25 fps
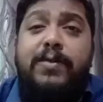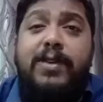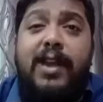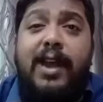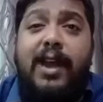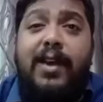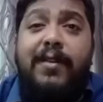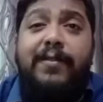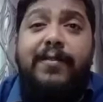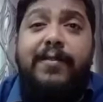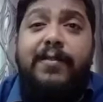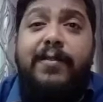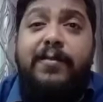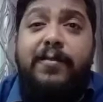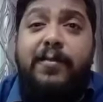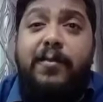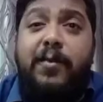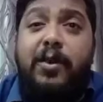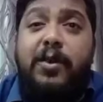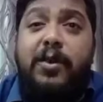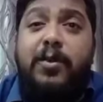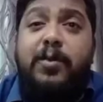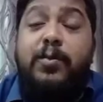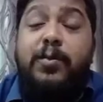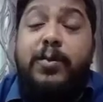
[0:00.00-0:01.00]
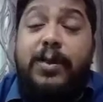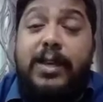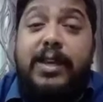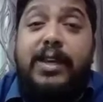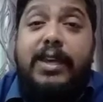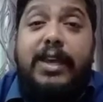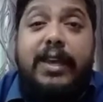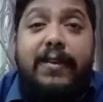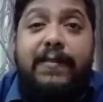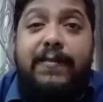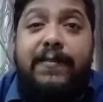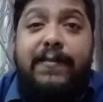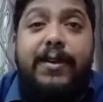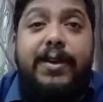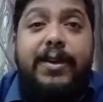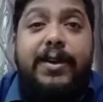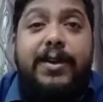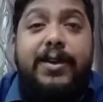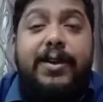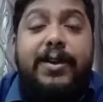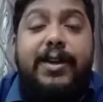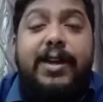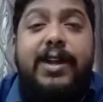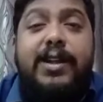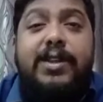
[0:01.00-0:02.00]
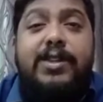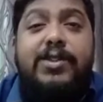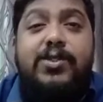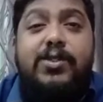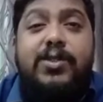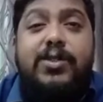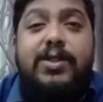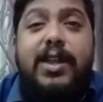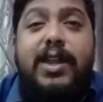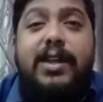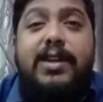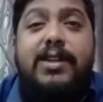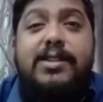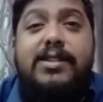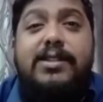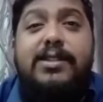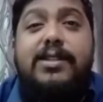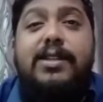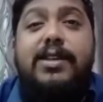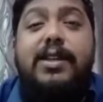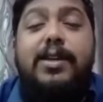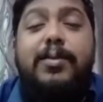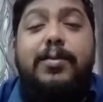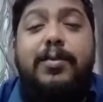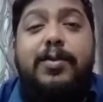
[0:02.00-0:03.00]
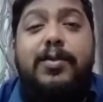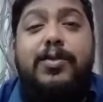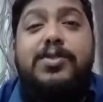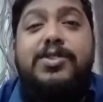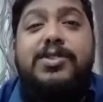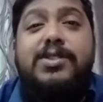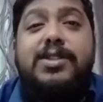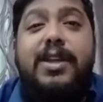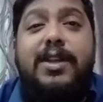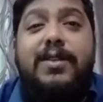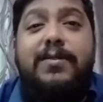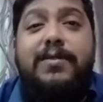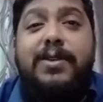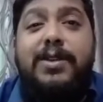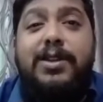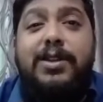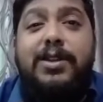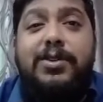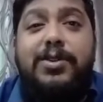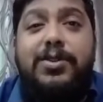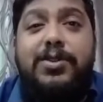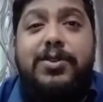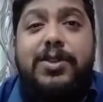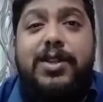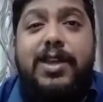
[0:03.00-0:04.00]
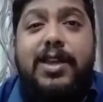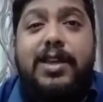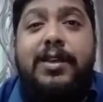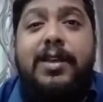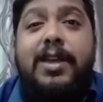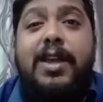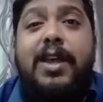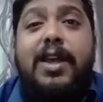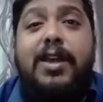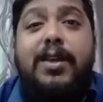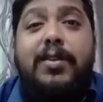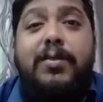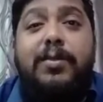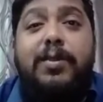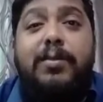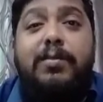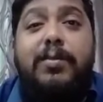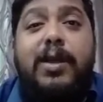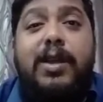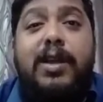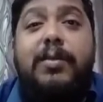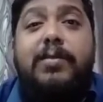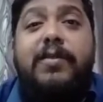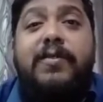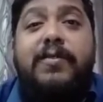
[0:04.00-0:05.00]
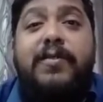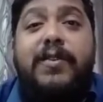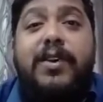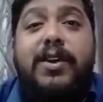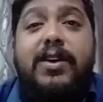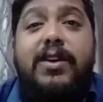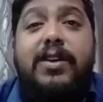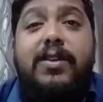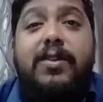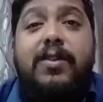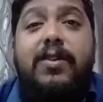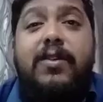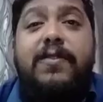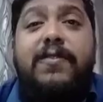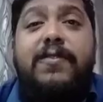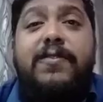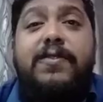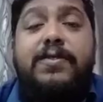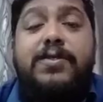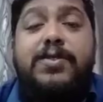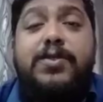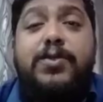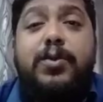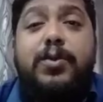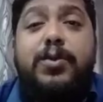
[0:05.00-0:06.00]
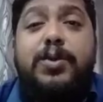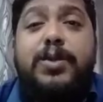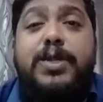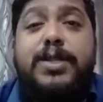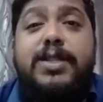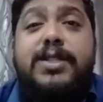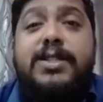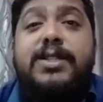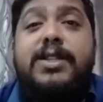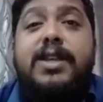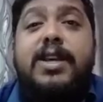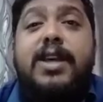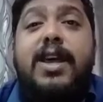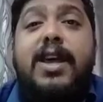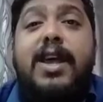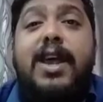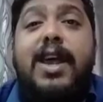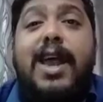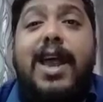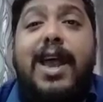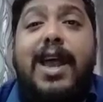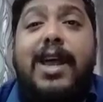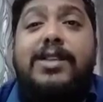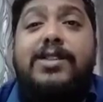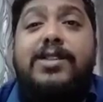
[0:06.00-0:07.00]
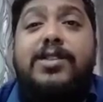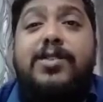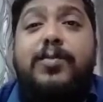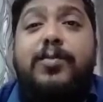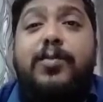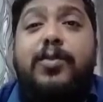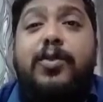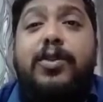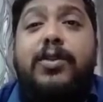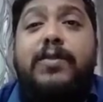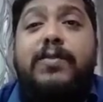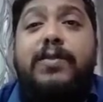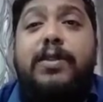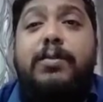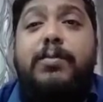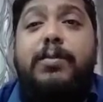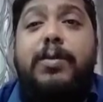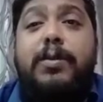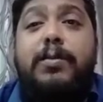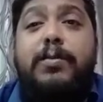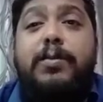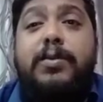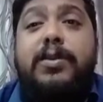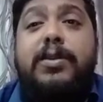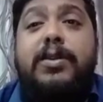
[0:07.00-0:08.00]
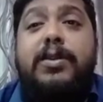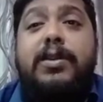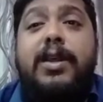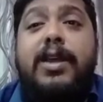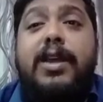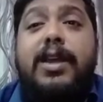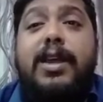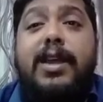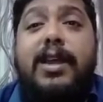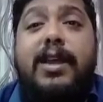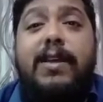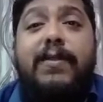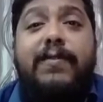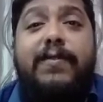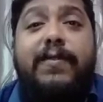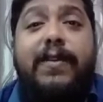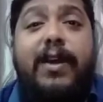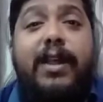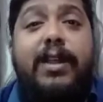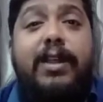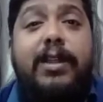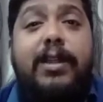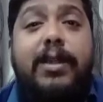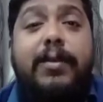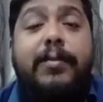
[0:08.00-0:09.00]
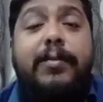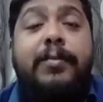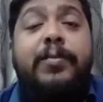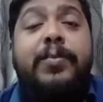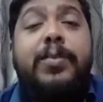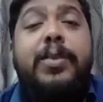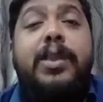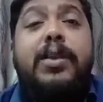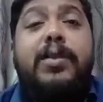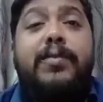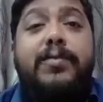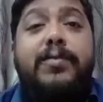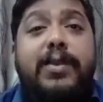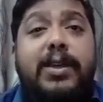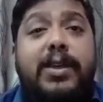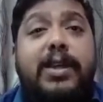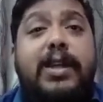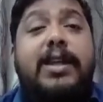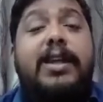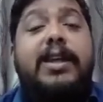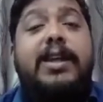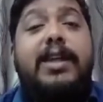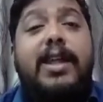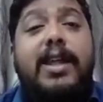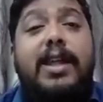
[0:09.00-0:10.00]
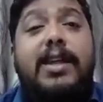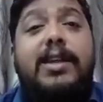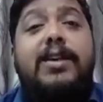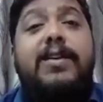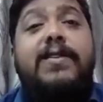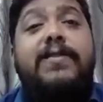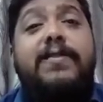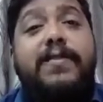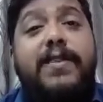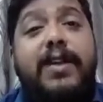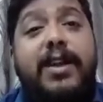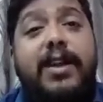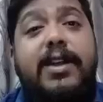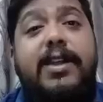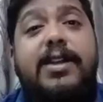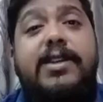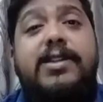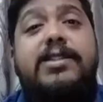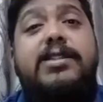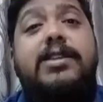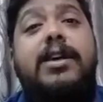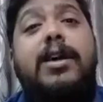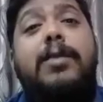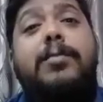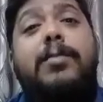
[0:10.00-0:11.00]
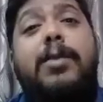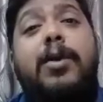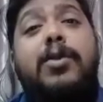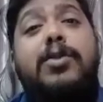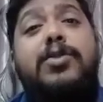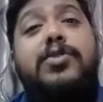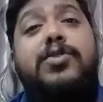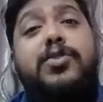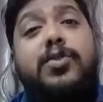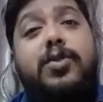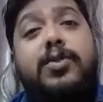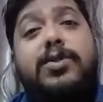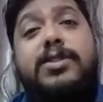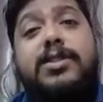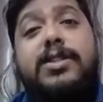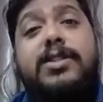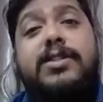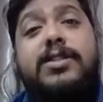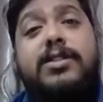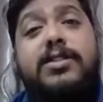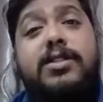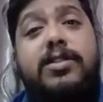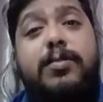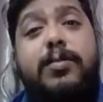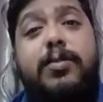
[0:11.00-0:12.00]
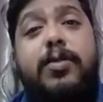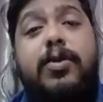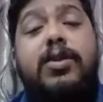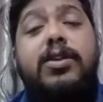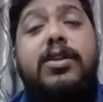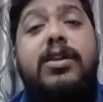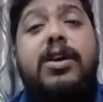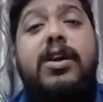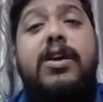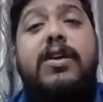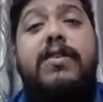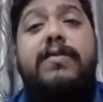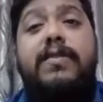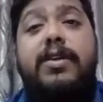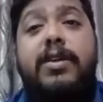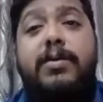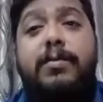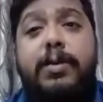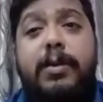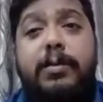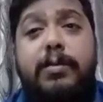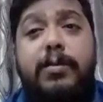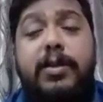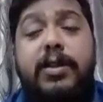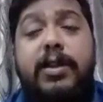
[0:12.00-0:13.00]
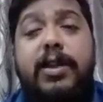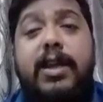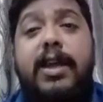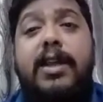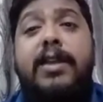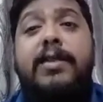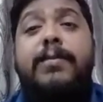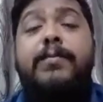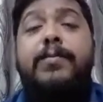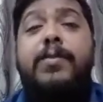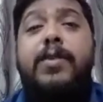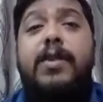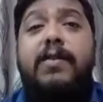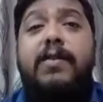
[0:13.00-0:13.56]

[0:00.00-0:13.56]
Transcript: we have, what we give, right? So that is the approach that we need to take. We become aware of sources and support where people can find them. We create awareness about sources and support where people can